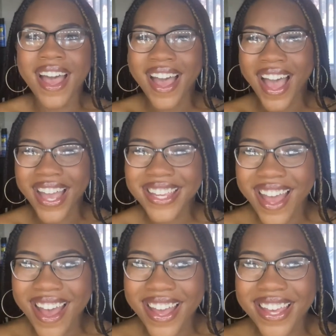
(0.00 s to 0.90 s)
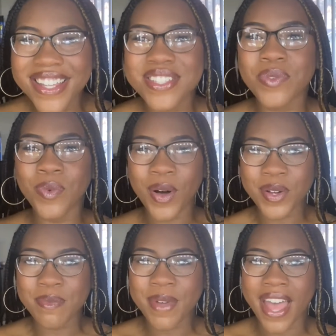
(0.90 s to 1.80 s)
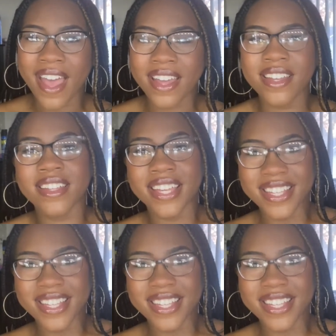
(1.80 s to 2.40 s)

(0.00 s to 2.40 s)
Hi guys, welcome back.